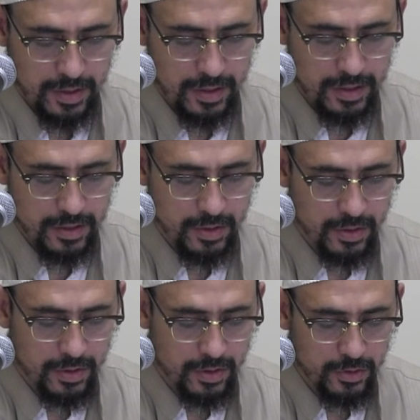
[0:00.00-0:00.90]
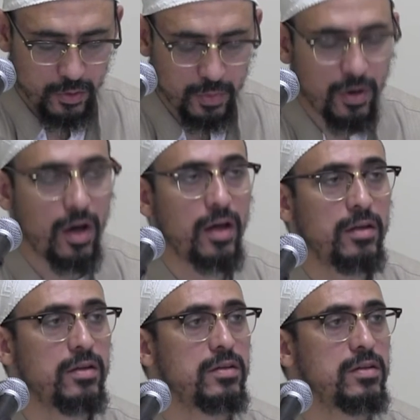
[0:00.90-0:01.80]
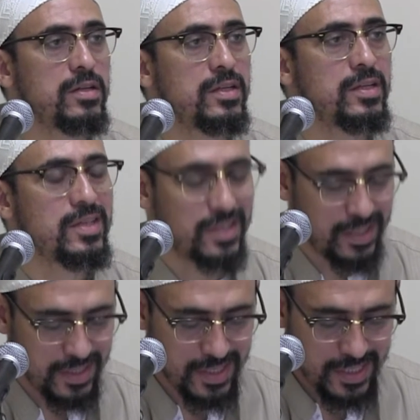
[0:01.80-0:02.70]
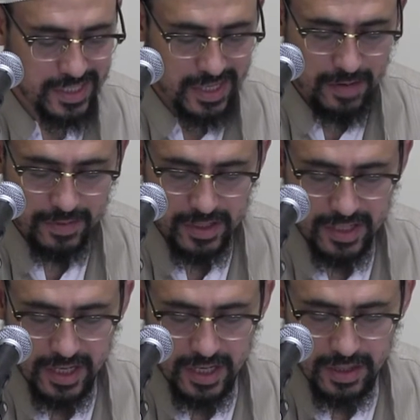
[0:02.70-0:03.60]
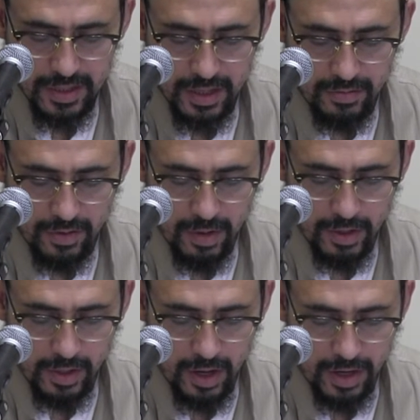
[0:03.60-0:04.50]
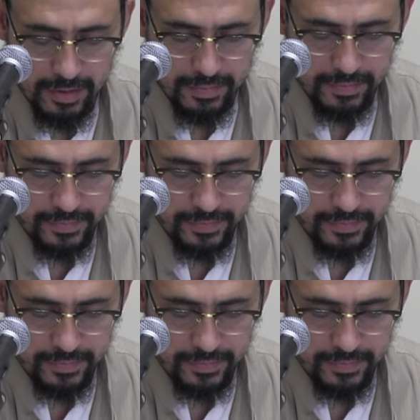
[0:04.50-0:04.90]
And it occurred on Jumu'ah, the 17th of Ramadan.